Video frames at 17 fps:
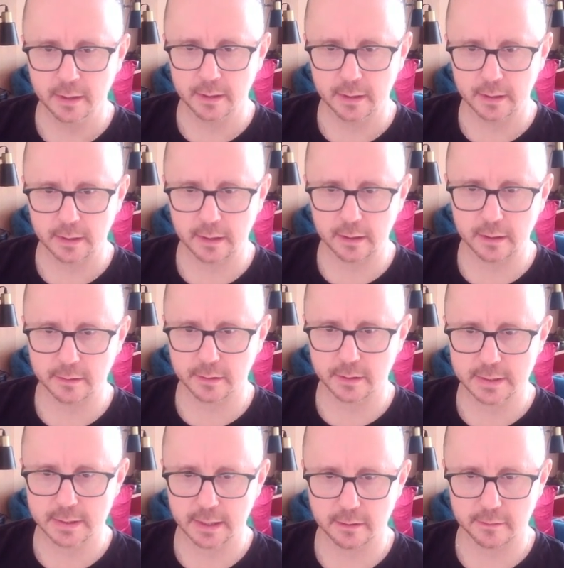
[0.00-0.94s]
I'm going to
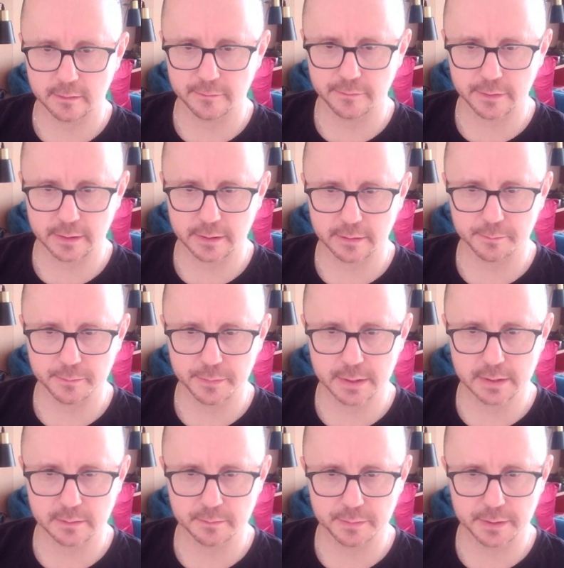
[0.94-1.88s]
take care of a few other
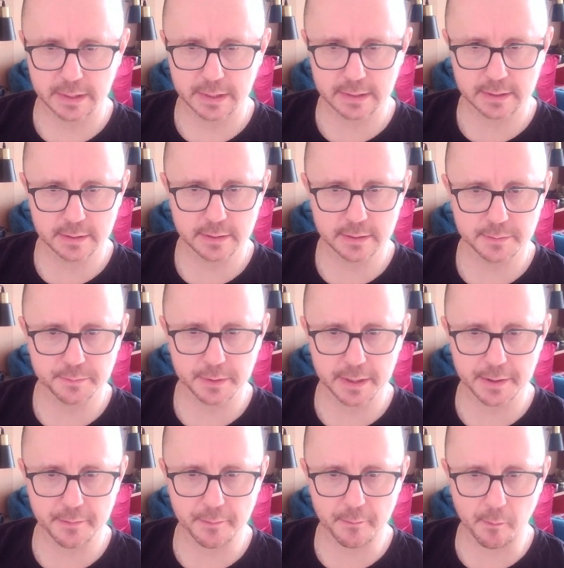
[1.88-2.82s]
bits and pieces,
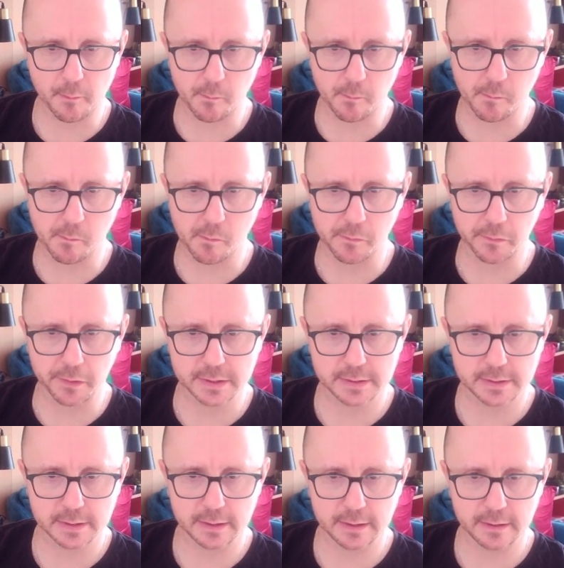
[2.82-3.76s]
but let's
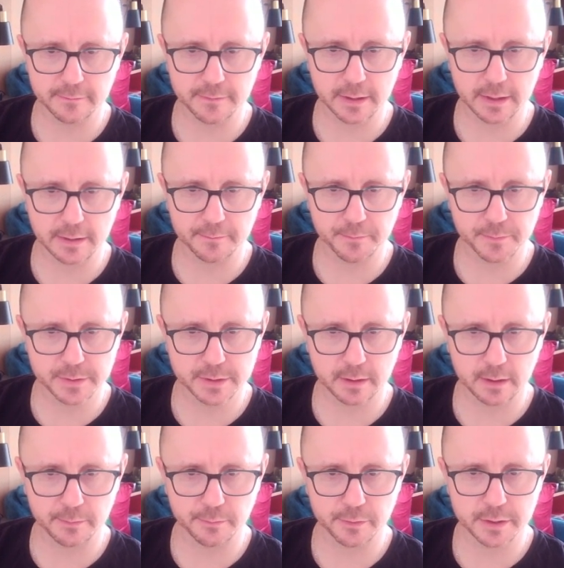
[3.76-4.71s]
see if that
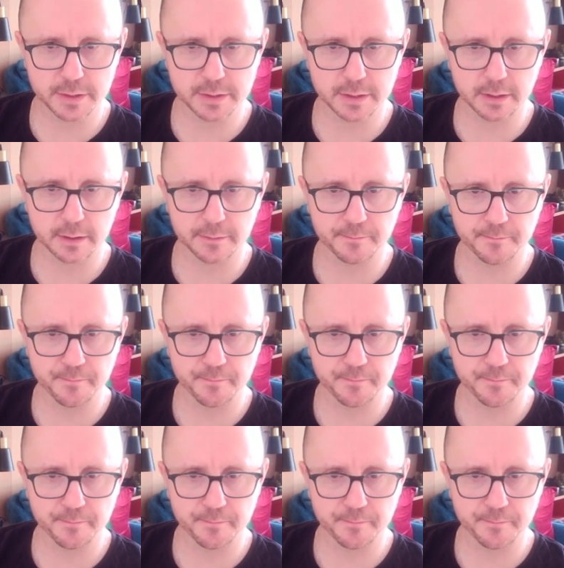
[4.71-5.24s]
time pressure